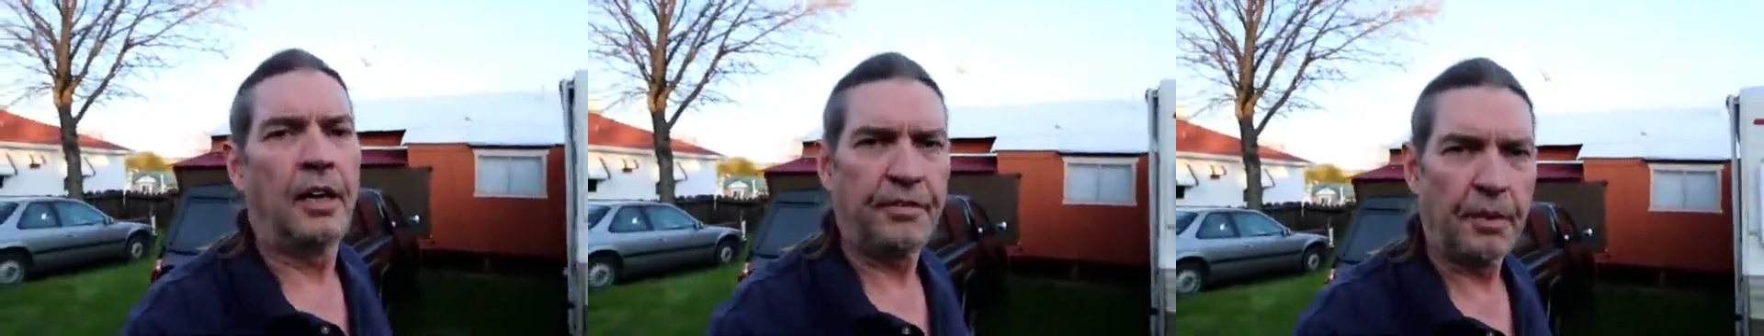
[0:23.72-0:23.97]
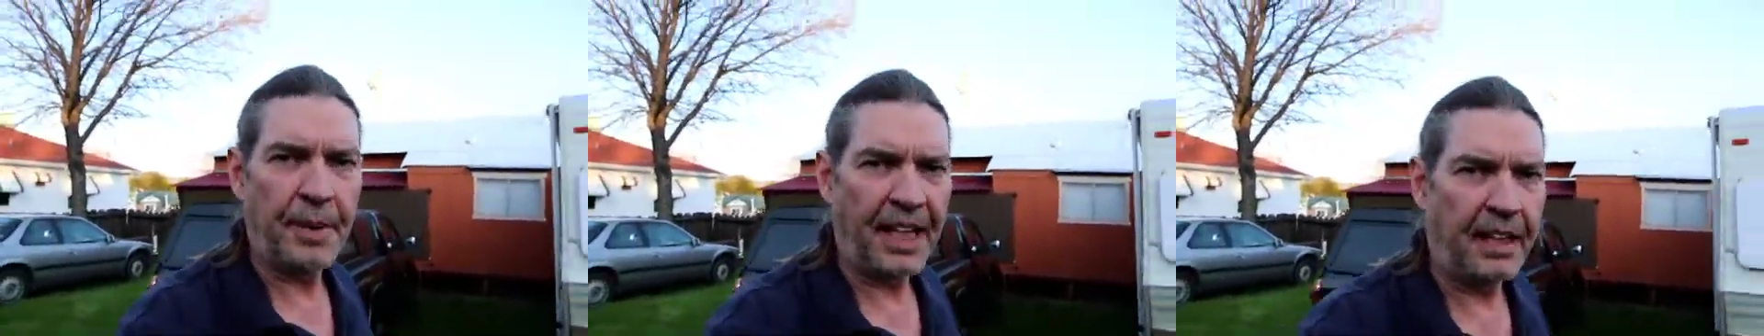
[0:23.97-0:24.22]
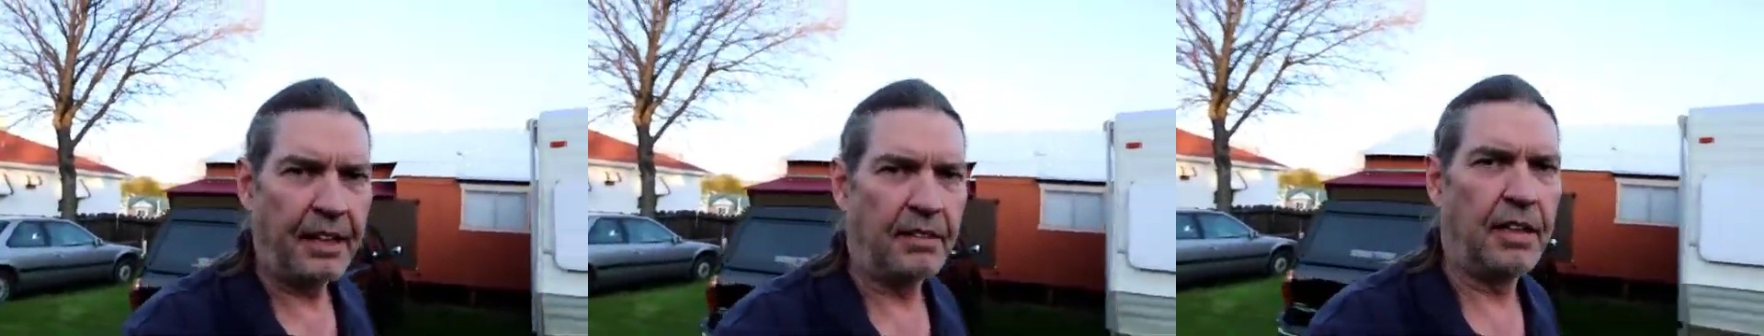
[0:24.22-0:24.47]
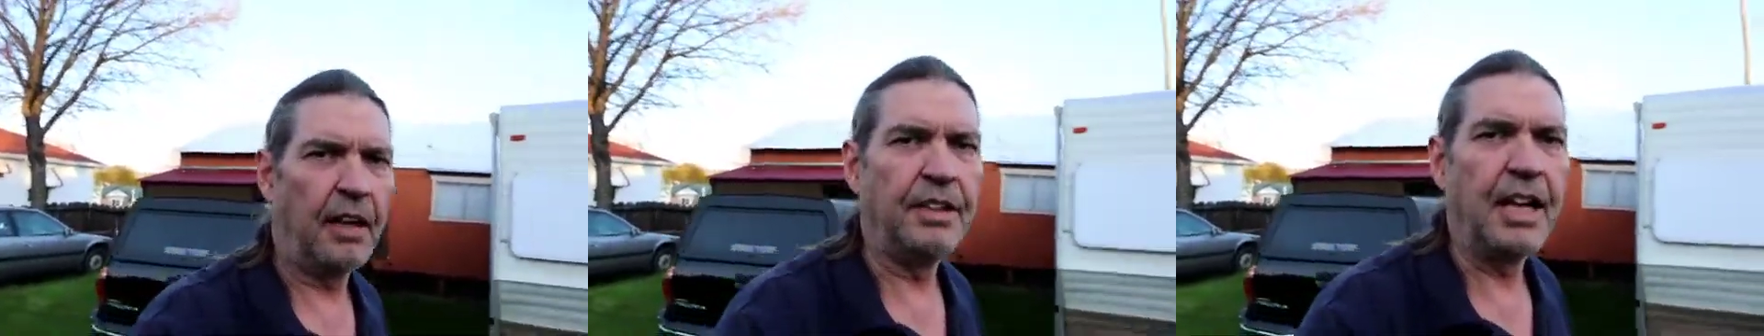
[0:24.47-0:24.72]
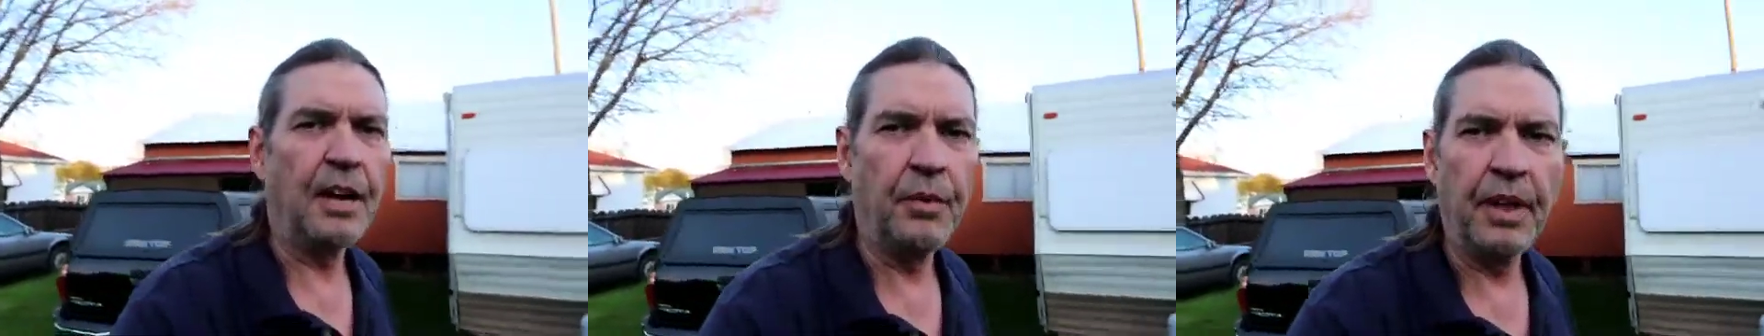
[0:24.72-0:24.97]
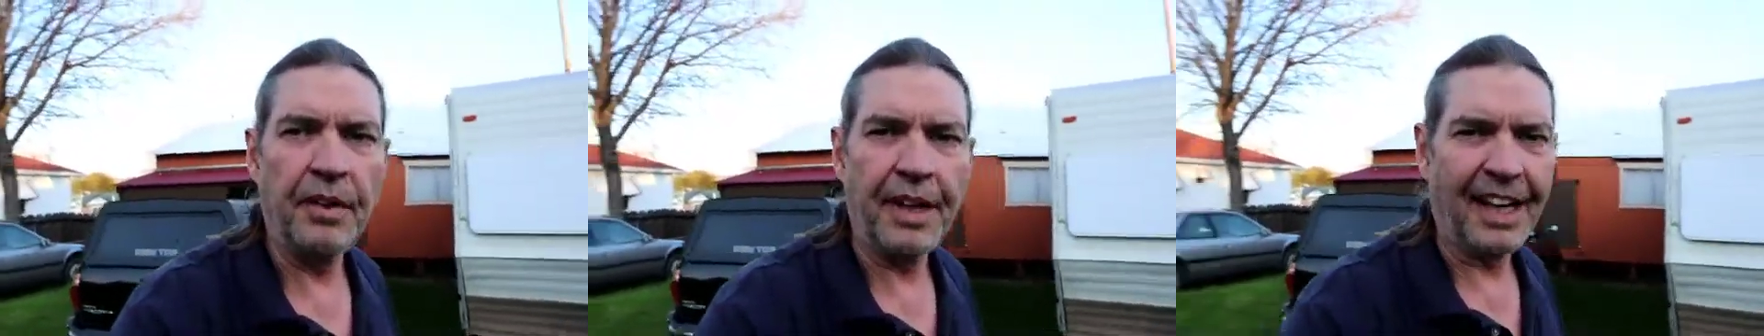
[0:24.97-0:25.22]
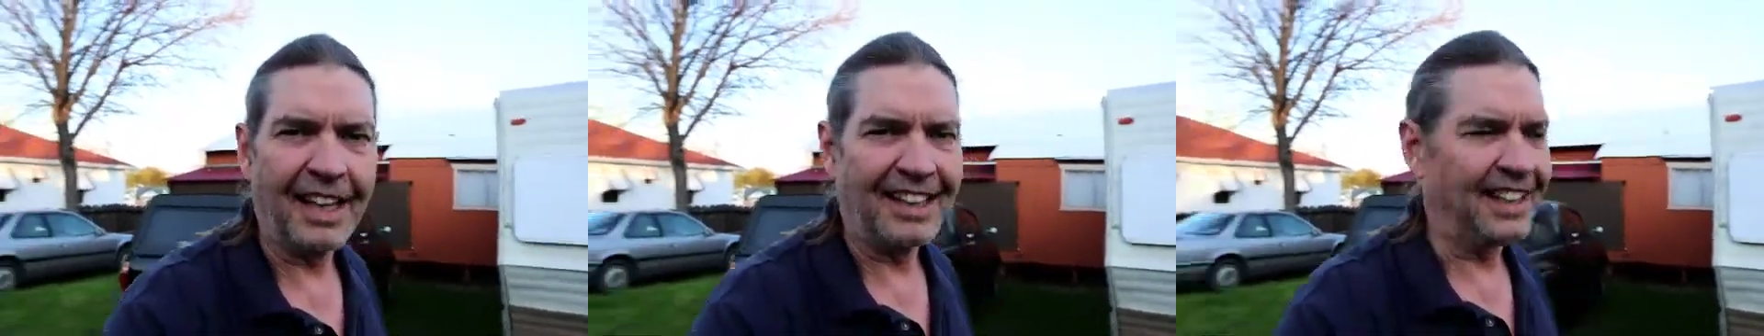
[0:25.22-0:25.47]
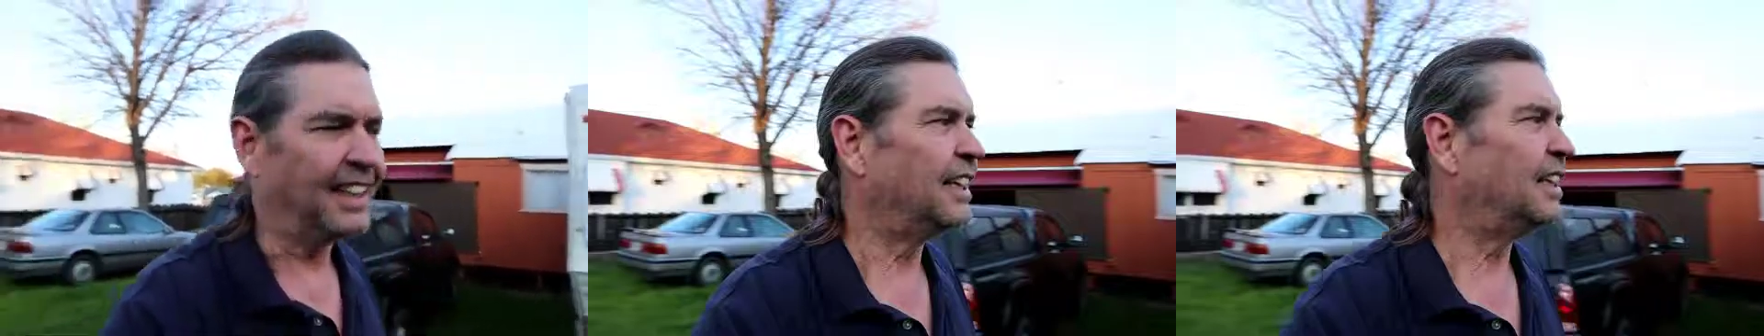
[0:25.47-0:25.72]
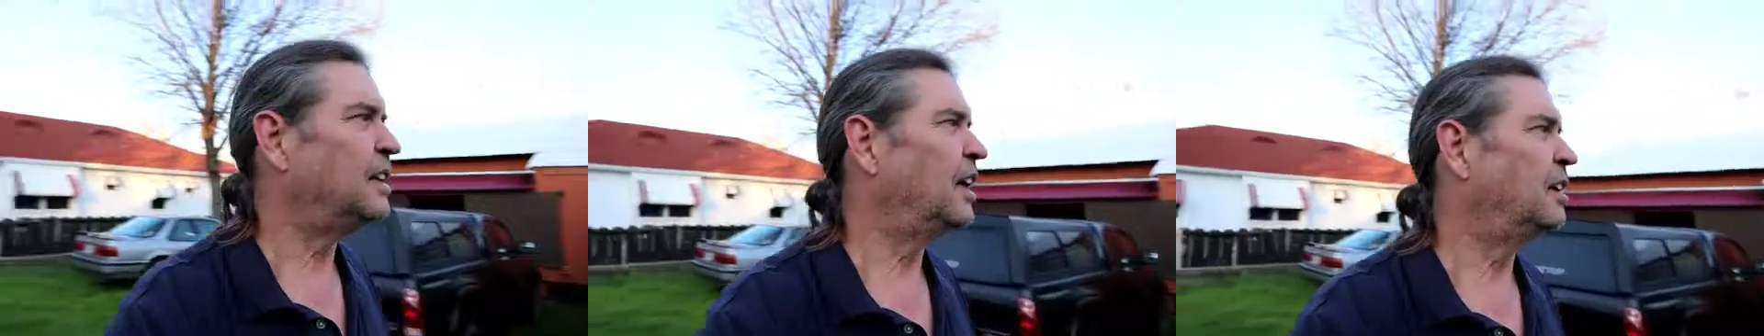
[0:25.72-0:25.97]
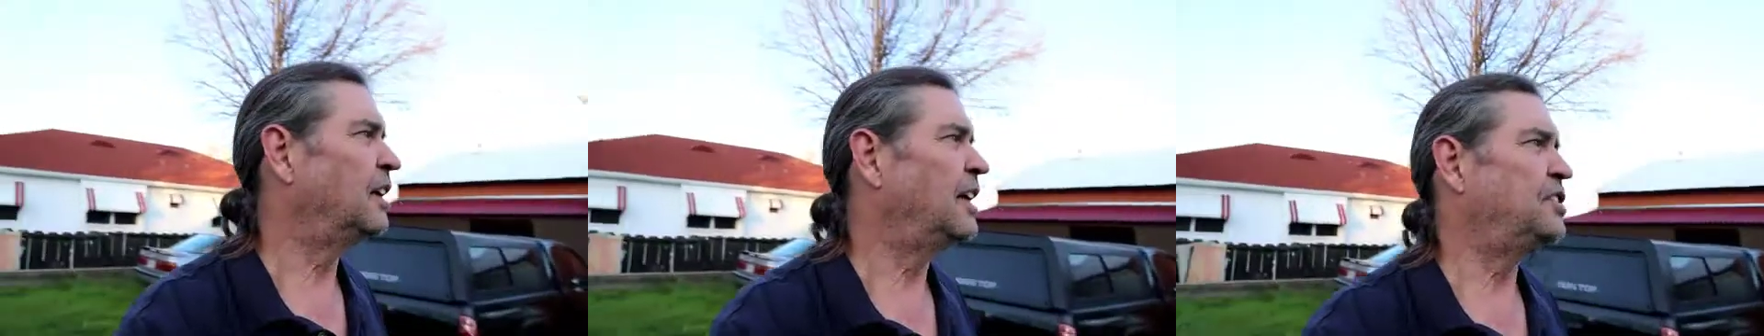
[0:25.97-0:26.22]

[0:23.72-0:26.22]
For me, I have gotten rid of that idea.